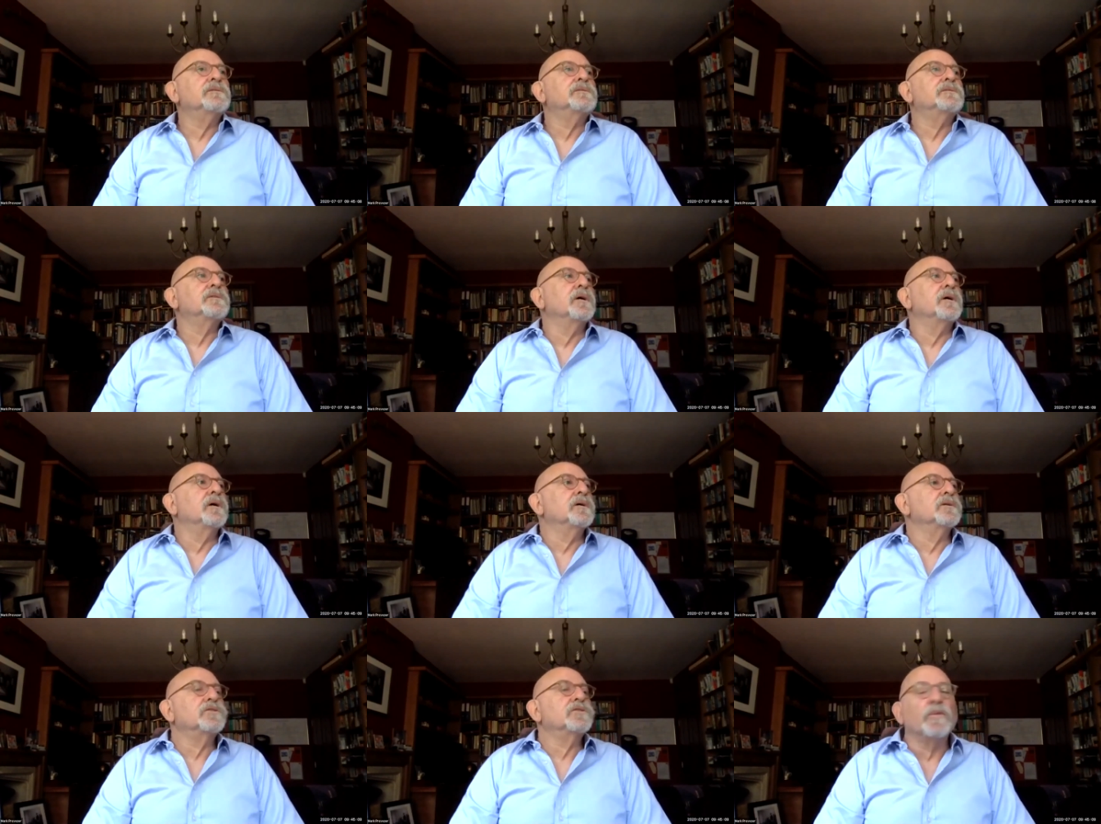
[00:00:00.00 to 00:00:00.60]

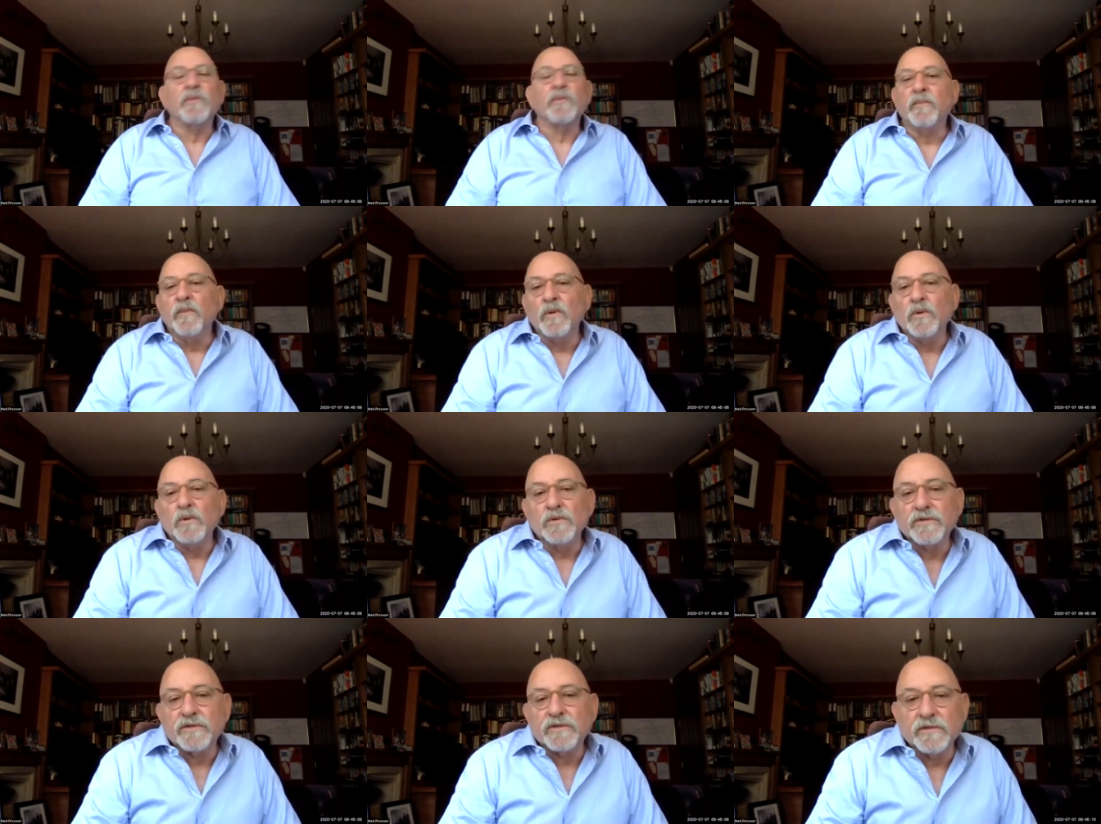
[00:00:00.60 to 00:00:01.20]
at shopping
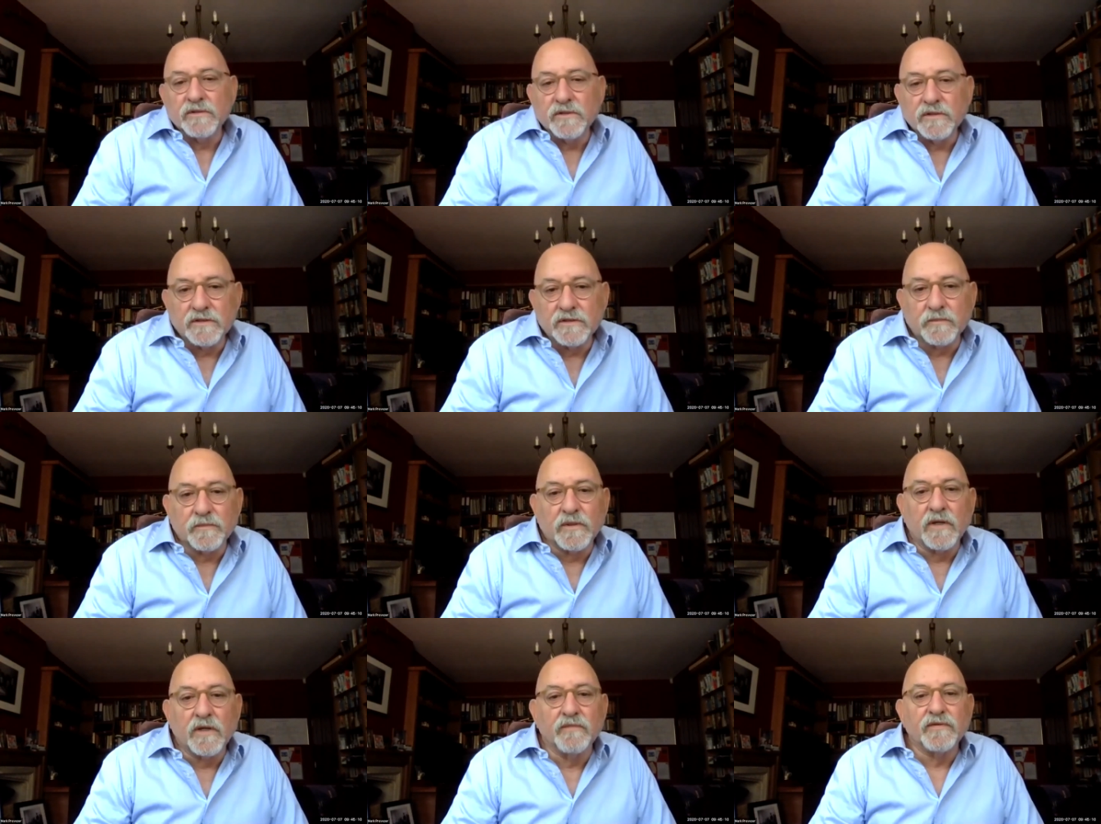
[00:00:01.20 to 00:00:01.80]
malls as a
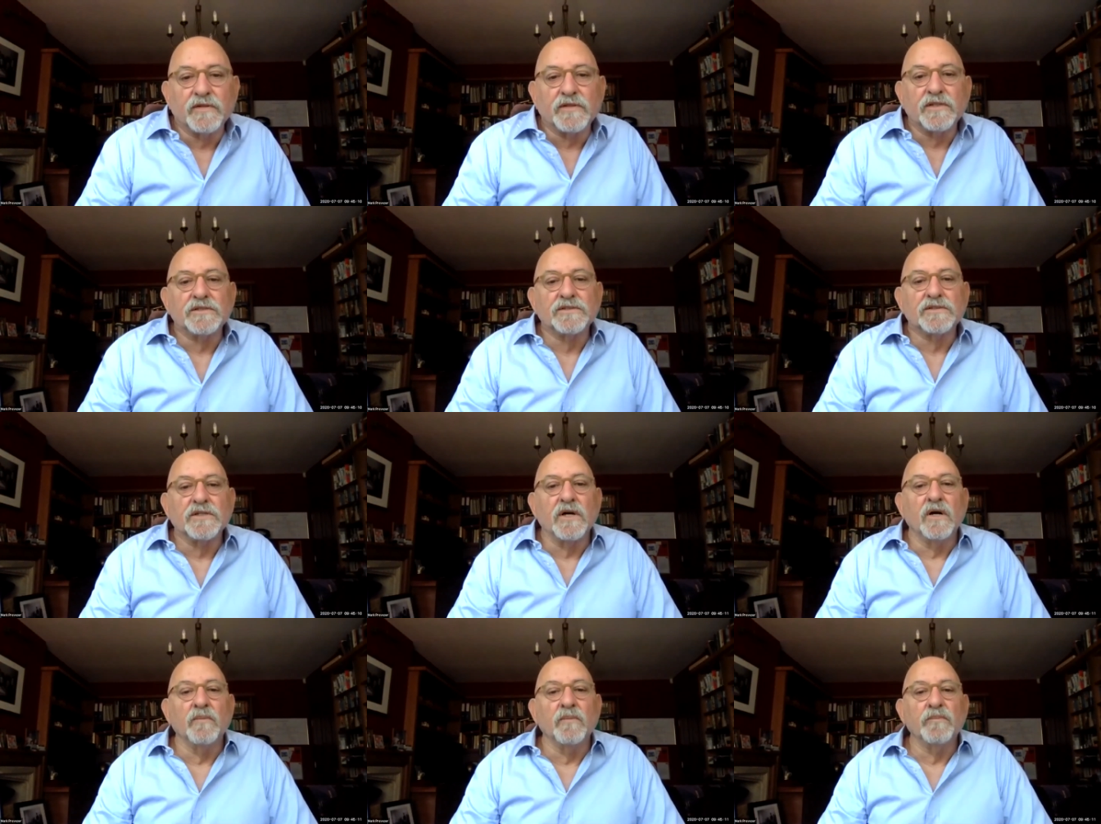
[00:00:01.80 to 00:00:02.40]
perfect
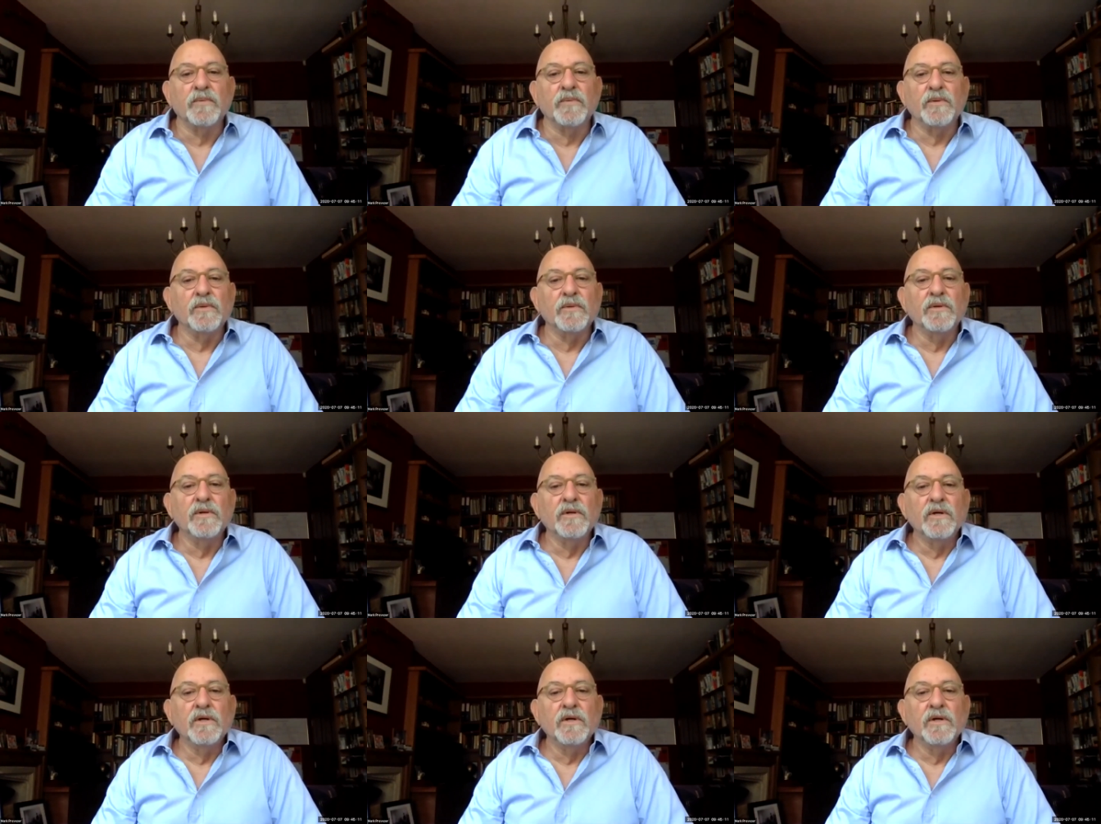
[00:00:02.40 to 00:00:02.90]
example,